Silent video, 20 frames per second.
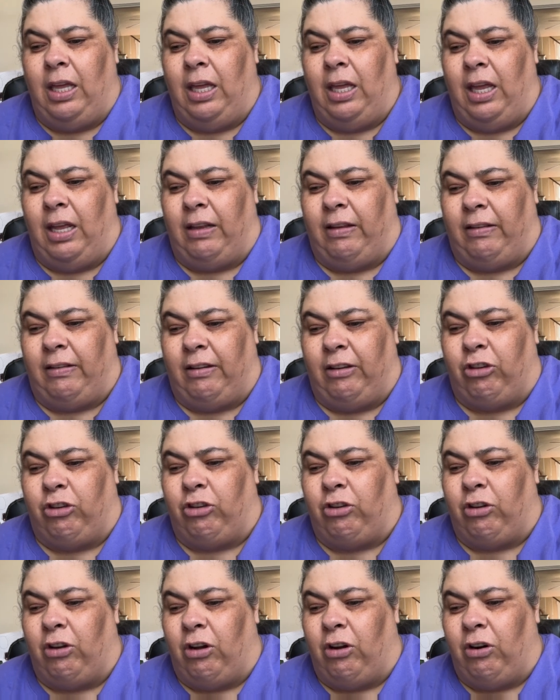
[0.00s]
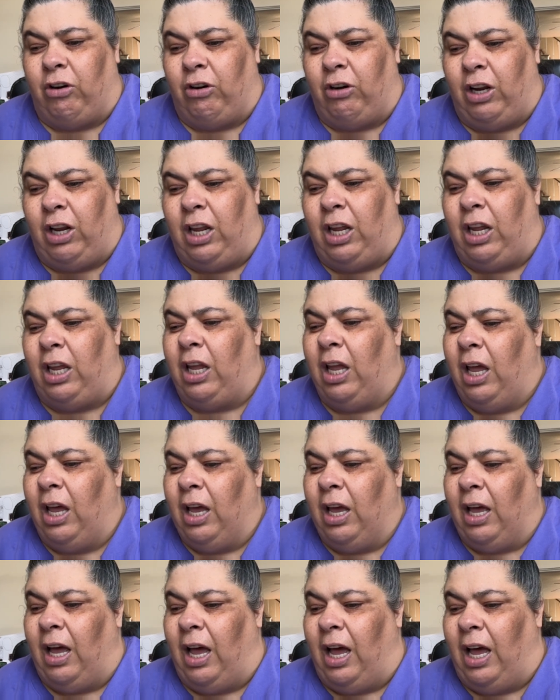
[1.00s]
It's the sturdy
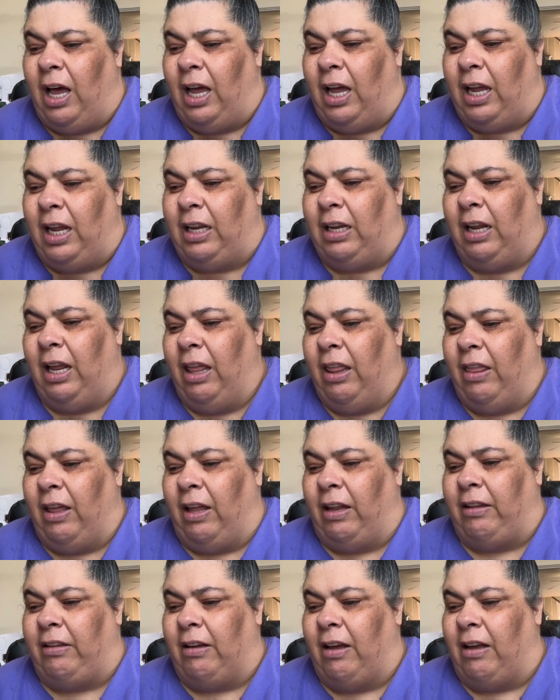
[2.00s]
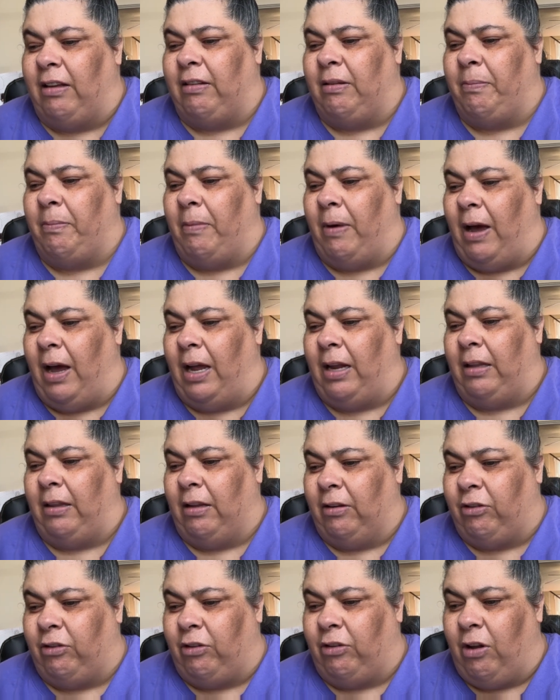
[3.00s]
kind that doesn't mind
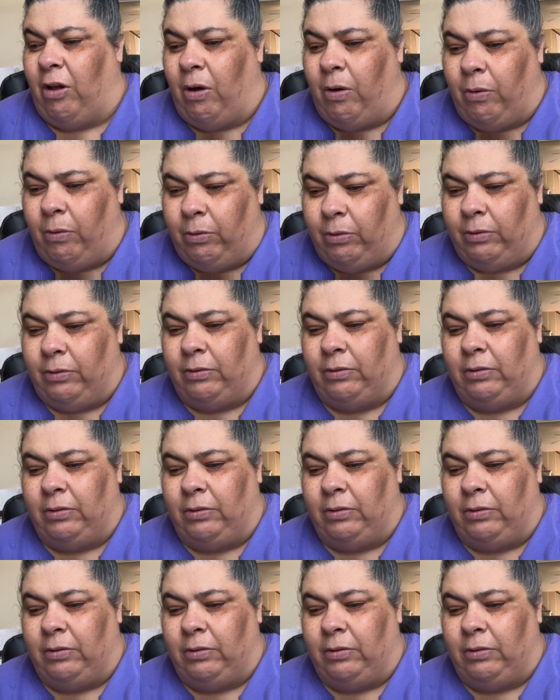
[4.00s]
the snow.